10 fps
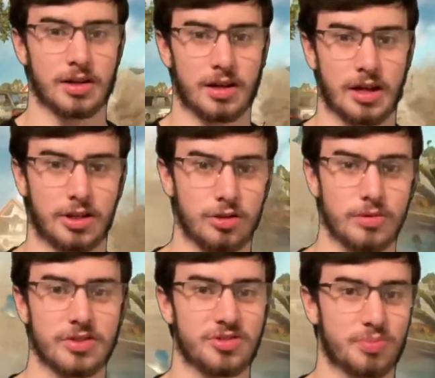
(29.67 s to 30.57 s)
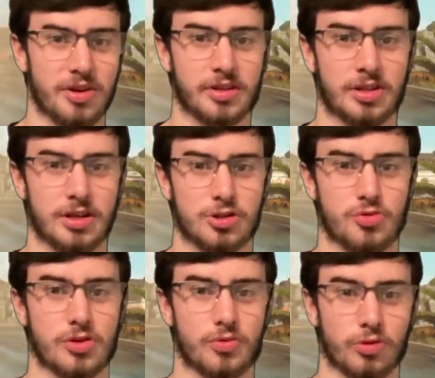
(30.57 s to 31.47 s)
a Cuban-inspired
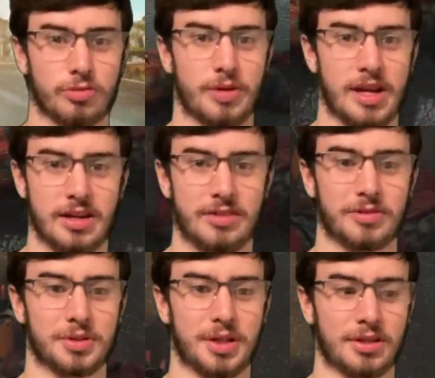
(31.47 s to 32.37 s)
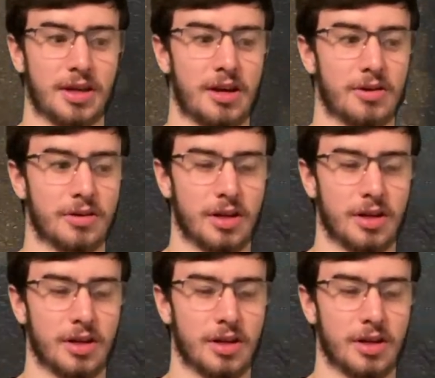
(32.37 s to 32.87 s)
country ruled by an evil dictator,